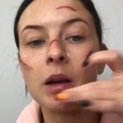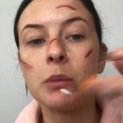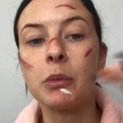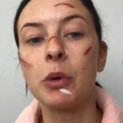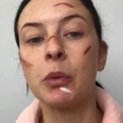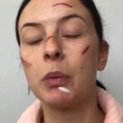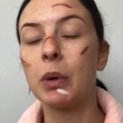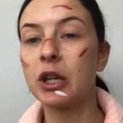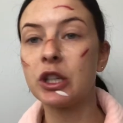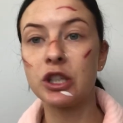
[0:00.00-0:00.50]

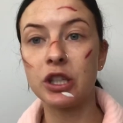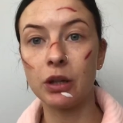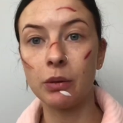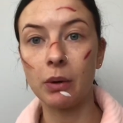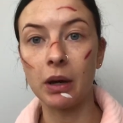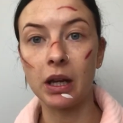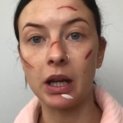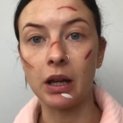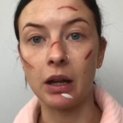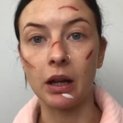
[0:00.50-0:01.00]
But when she
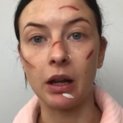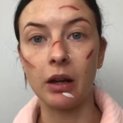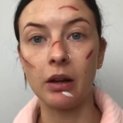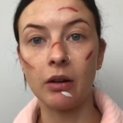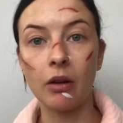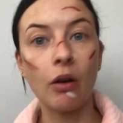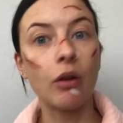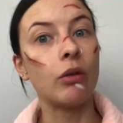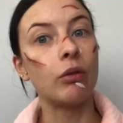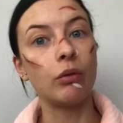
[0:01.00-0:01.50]
went
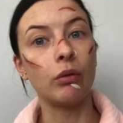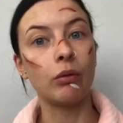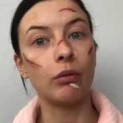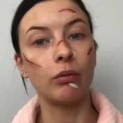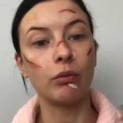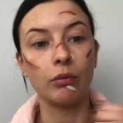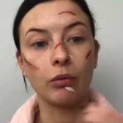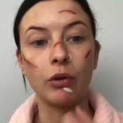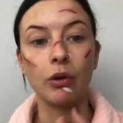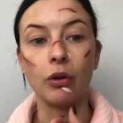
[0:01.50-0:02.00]
in,
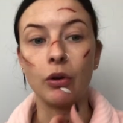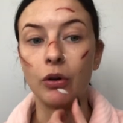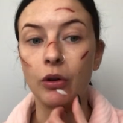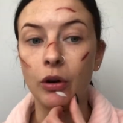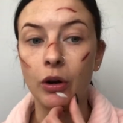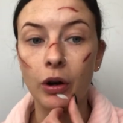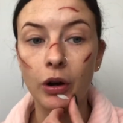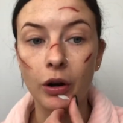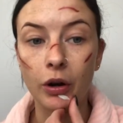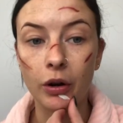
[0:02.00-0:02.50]

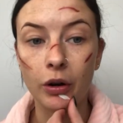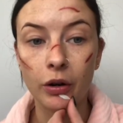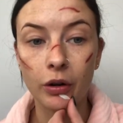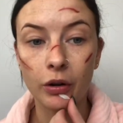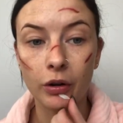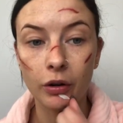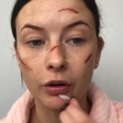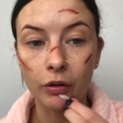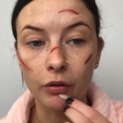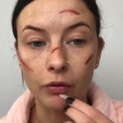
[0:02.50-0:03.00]
no,
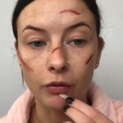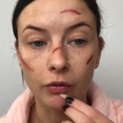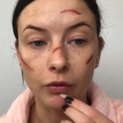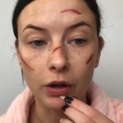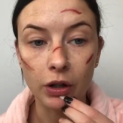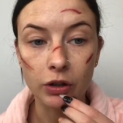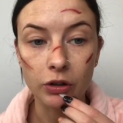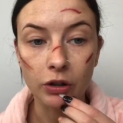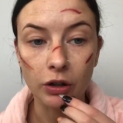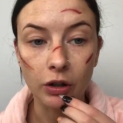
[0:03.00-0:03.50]

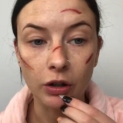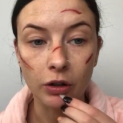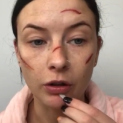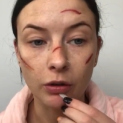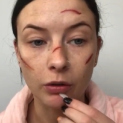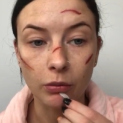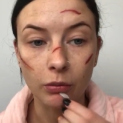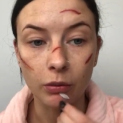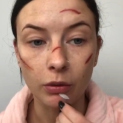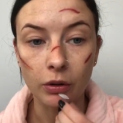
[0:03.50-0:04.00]
Richard
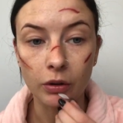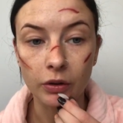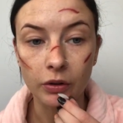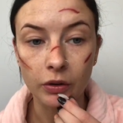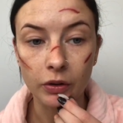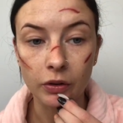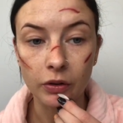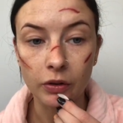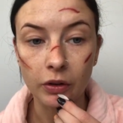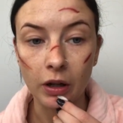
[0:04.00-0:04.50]
was
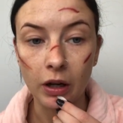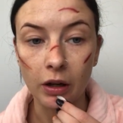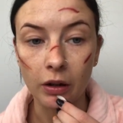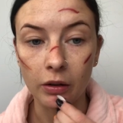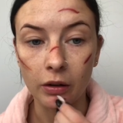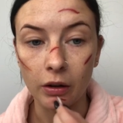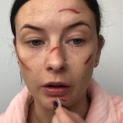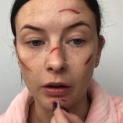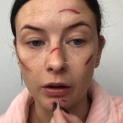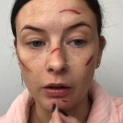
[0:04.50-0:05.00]

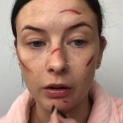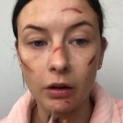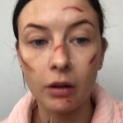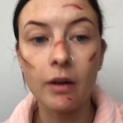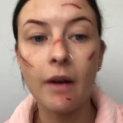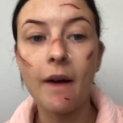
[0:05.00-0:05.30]
soundo.